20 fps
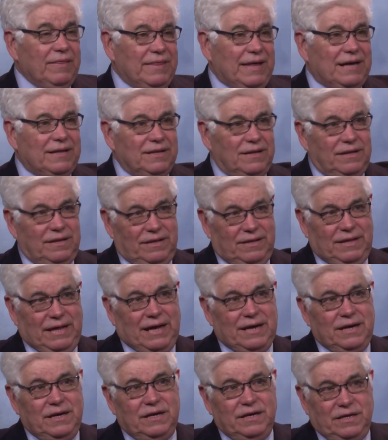that
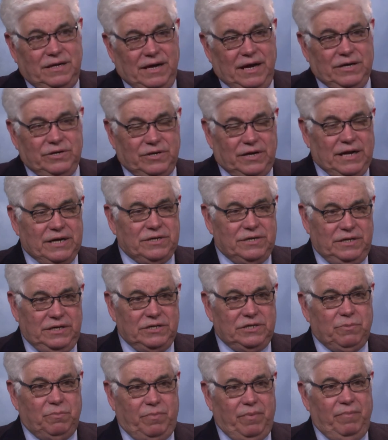that in education
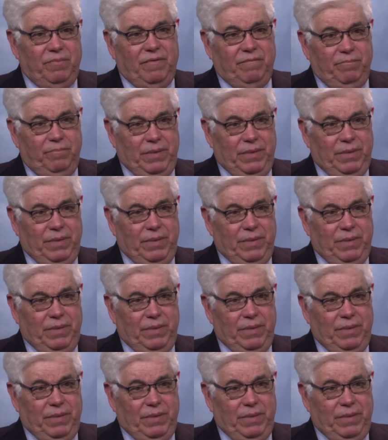needs to